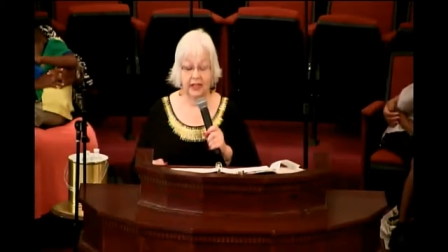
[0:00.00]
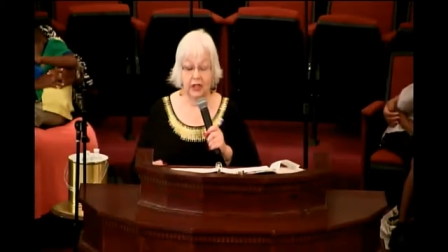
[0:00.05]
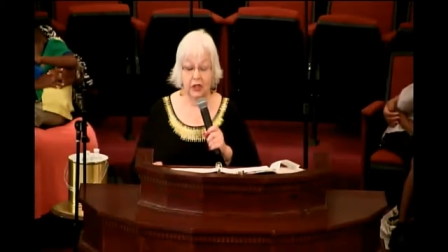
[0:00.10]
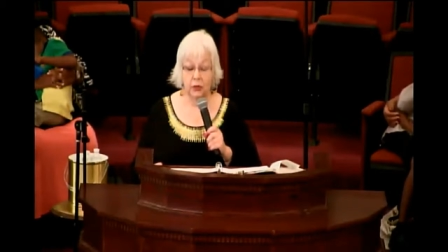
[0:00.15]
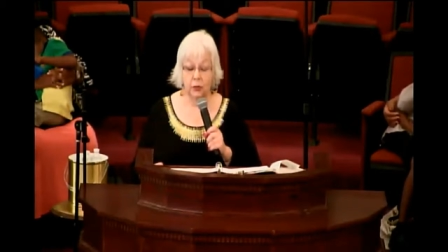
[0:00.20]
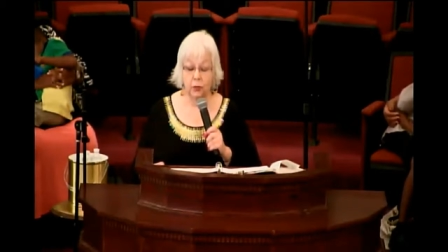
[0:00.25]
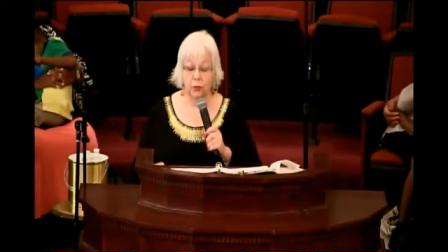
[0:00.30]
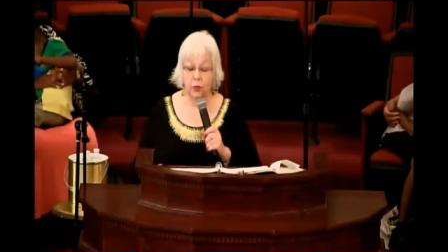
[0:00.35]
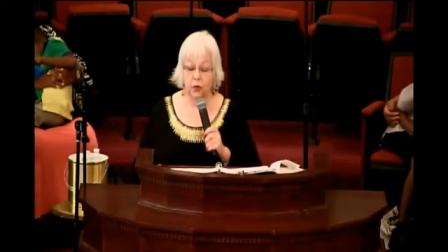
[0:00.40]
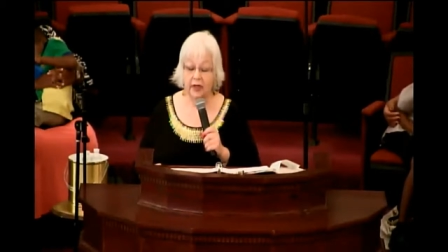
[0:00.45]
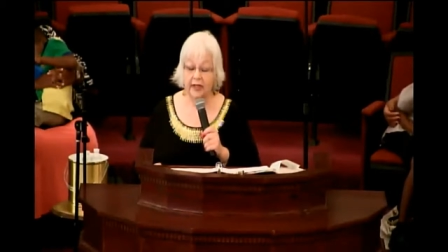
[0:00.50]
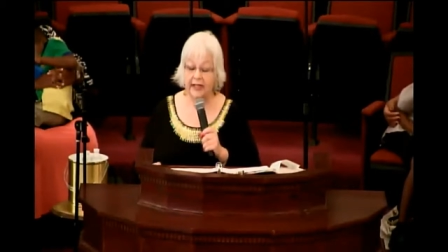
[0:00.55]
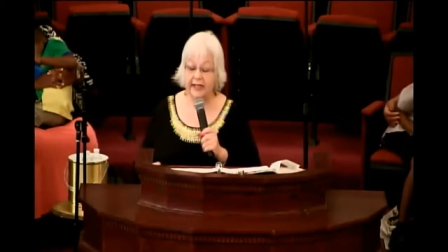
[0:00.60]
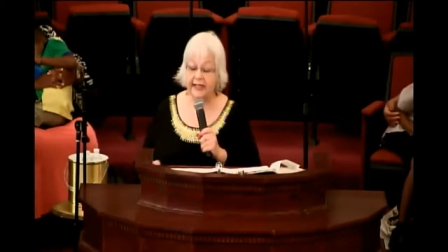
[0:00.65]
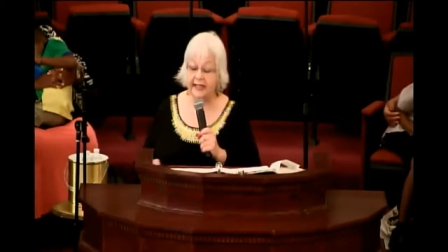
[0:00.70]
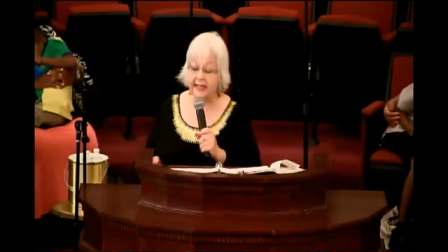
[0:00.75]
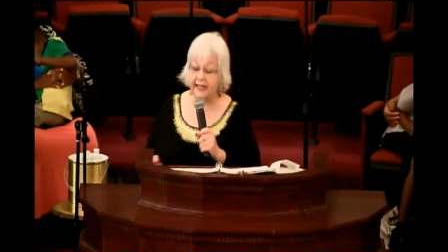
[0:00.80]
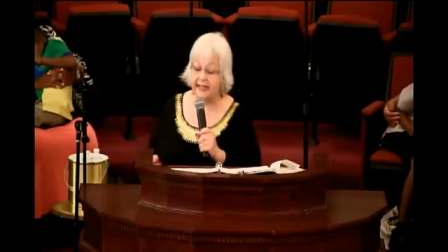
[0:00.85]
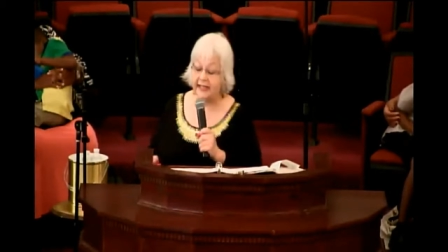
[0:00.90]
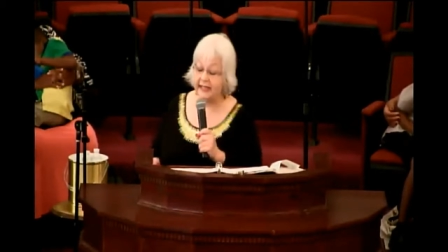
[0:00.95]
in what
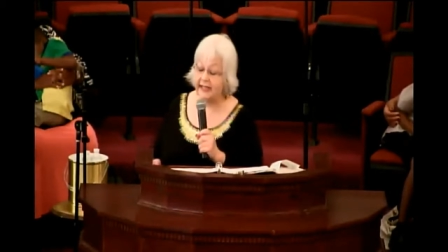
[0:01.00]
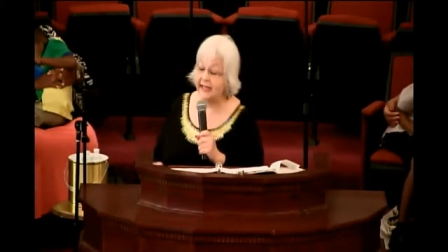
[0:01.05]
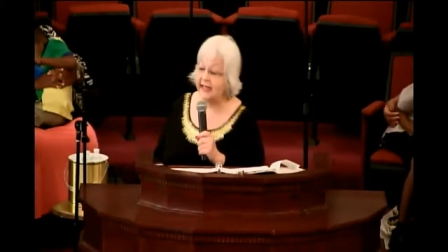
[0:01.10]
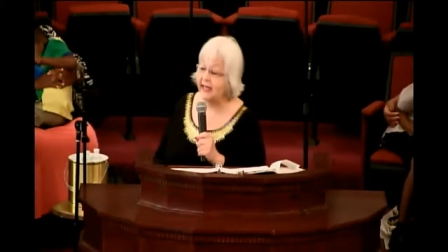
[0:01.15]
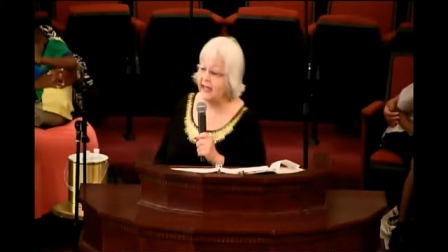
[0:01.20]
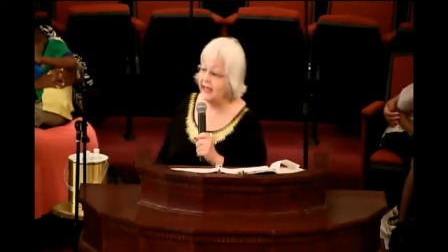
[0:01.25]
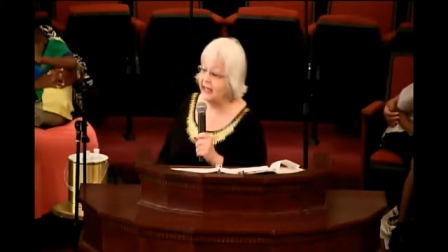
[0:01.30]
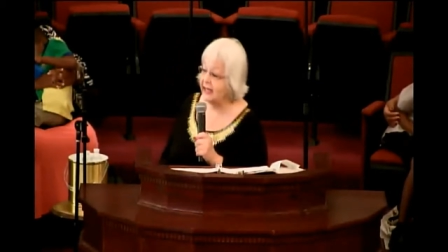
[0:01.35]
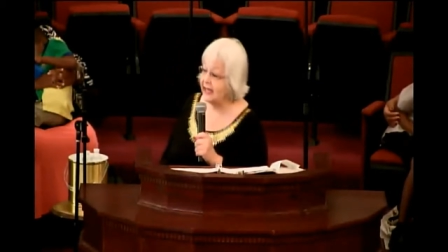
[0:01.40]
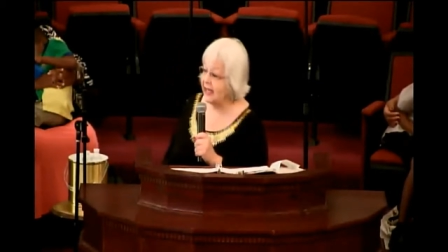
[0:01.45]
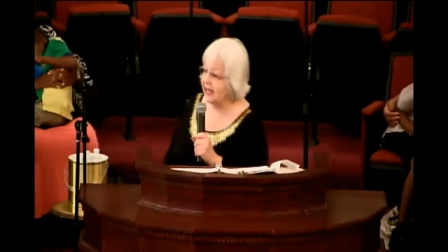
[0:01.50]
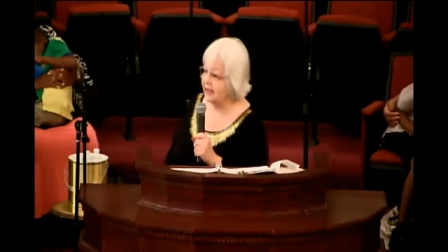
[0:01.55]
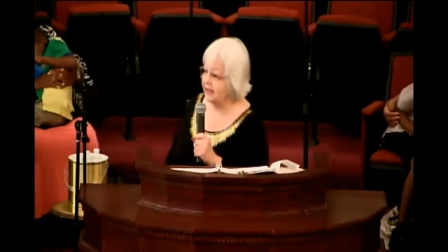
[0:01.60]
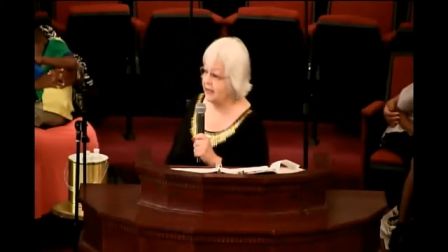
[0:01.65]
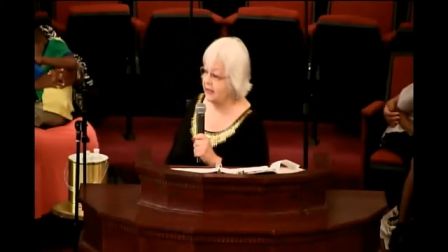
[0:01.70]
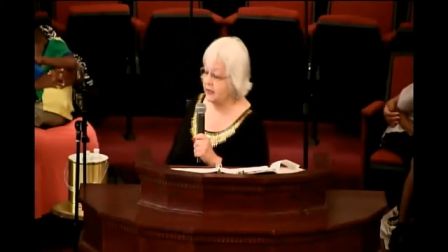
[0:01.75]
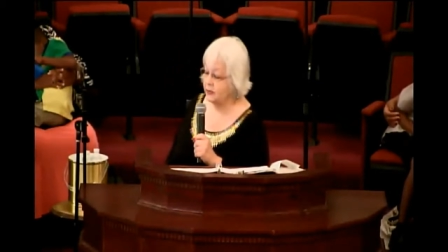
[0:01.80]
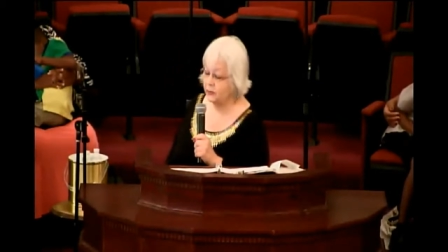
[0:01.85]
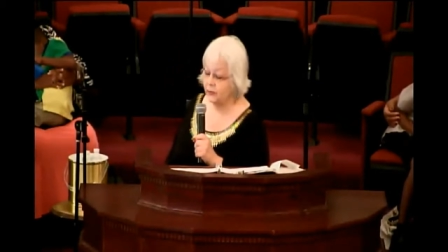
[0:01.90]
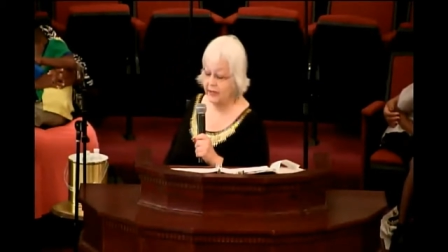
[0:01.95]
he can get out
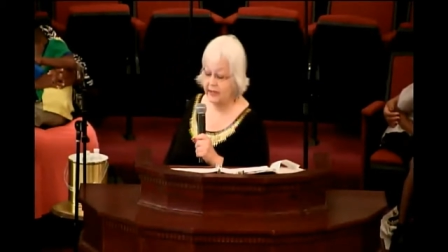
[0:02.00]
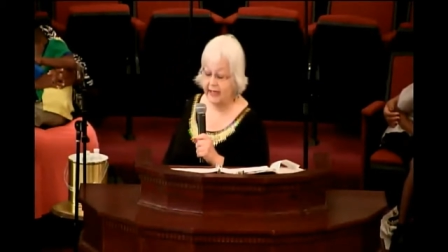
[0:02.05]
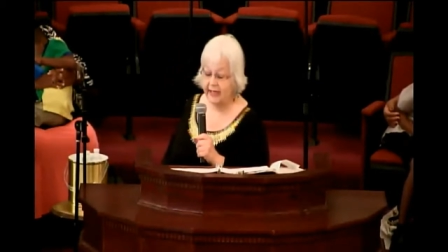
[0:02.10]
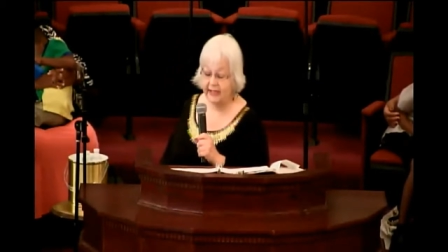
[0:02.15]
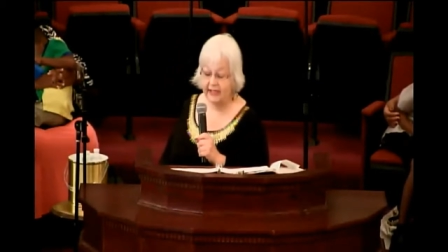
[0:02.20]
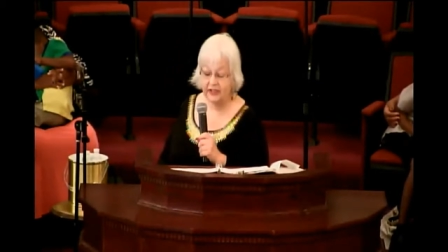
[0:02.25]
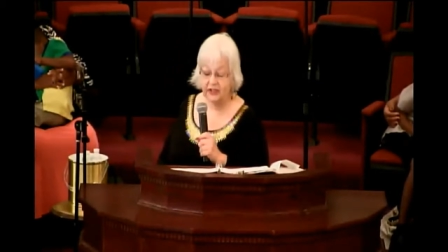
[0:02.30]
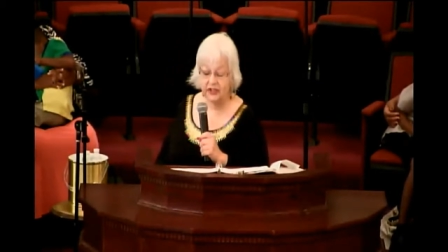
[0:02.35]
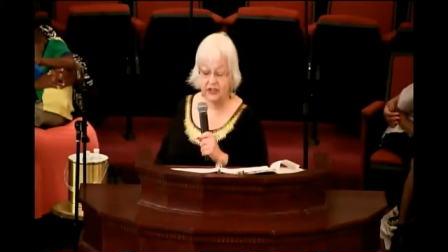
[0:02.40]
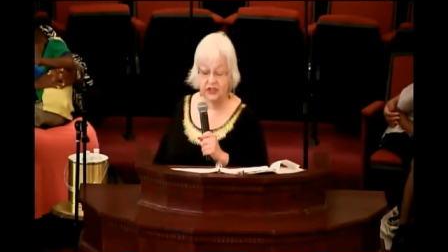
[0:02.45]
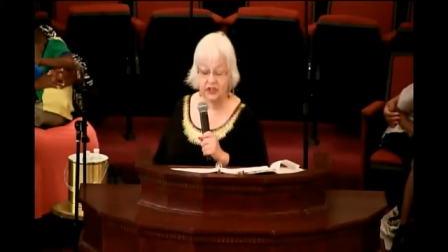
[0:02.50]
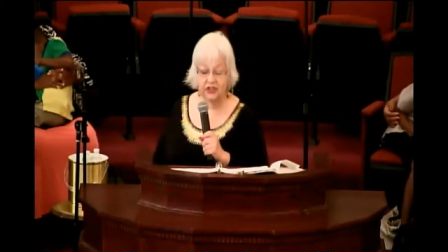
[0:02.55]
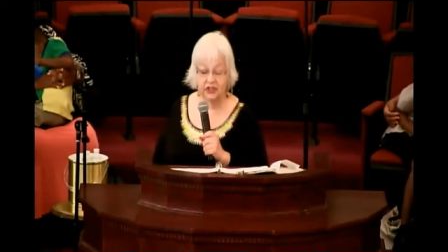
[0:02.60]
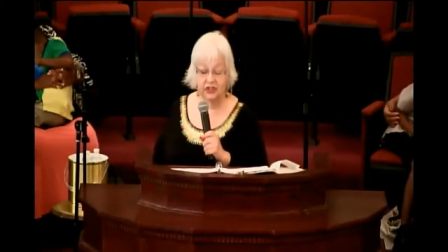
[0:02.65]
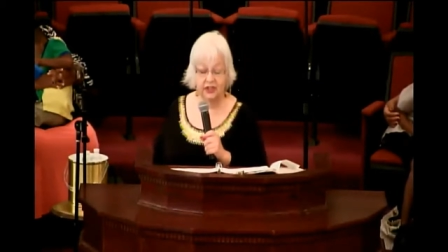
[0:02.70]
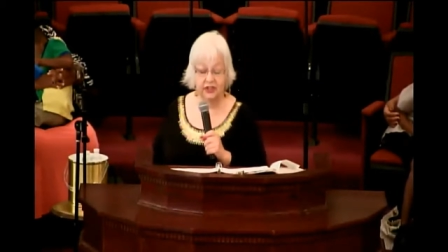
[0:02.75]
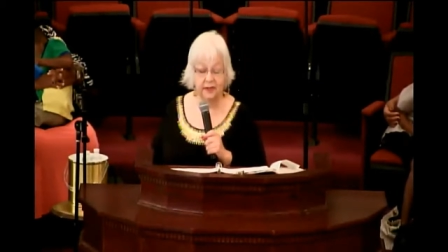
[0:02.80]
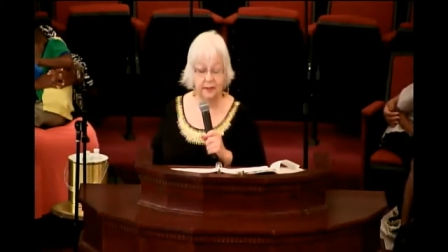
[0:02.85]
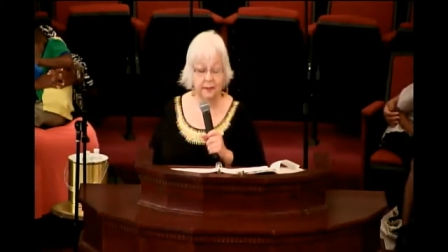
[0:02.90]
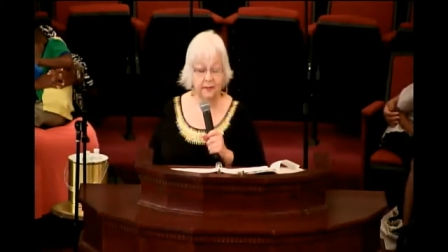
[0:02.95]
of the
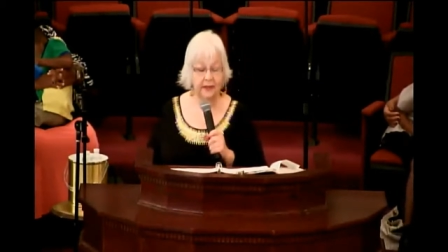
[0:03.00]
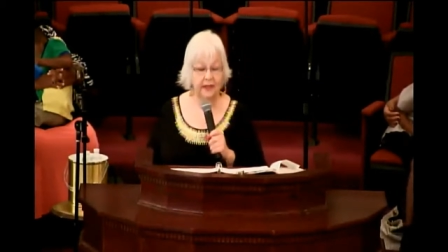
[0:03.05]
relationship